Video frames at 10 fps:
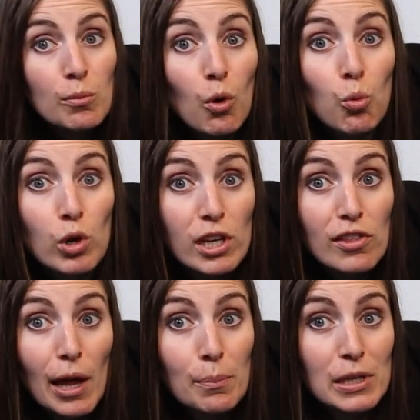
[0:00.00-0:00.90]
But
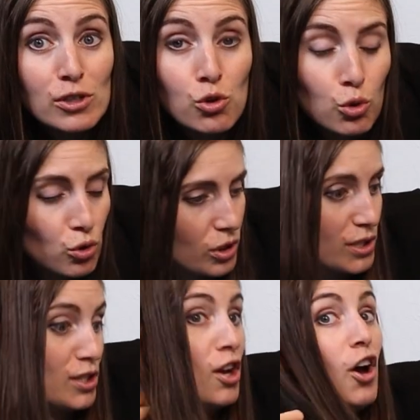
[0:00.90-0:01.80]
wouldn't that be cool?
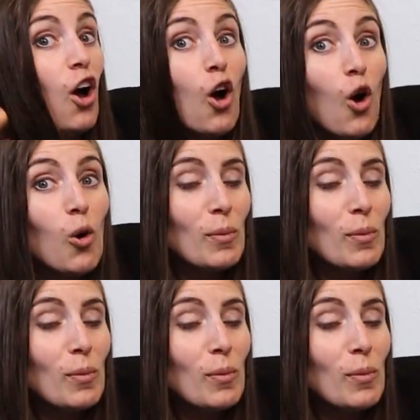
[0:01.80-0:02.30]
Because, oh